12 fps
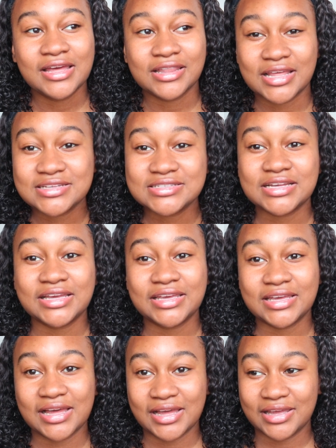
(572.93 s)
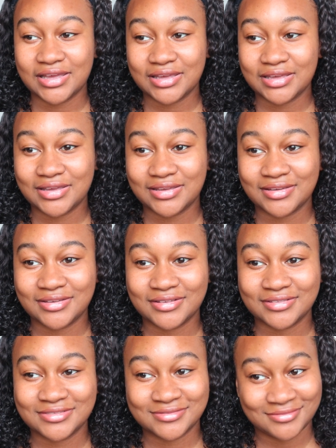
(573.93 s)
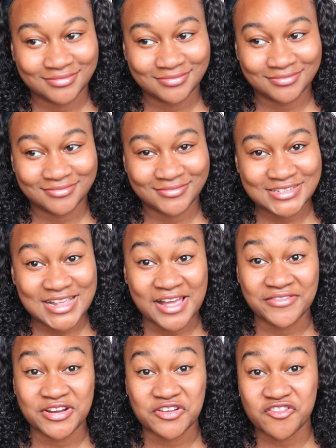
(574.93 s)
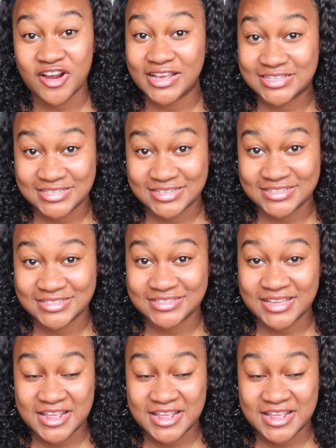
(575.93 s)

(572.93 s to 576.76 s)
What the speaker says: Last night I was having a crisis,